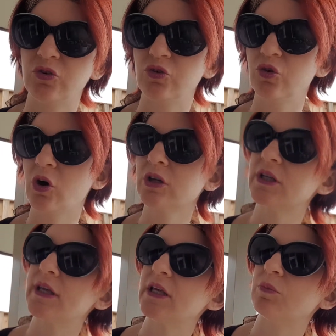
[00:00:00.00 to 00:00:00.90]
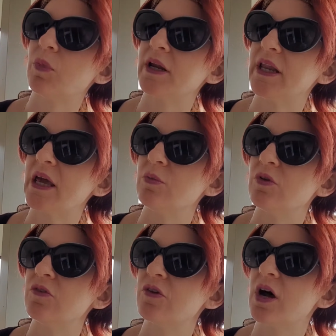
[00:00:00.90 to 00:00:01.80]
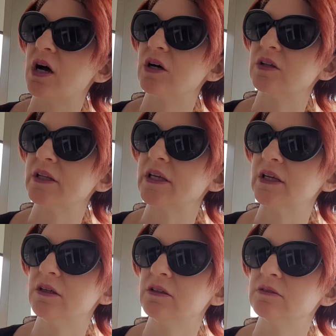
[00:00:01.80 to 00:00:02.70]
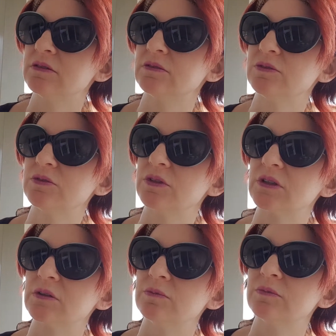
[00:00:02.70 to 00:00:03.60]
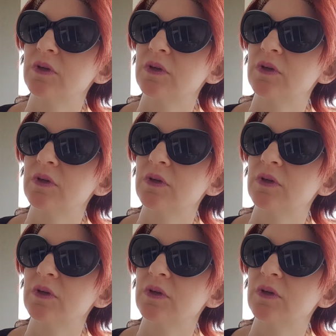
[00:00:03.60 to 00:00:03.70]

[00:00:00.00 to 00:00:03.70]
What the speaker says: not get my neighbour's ugly little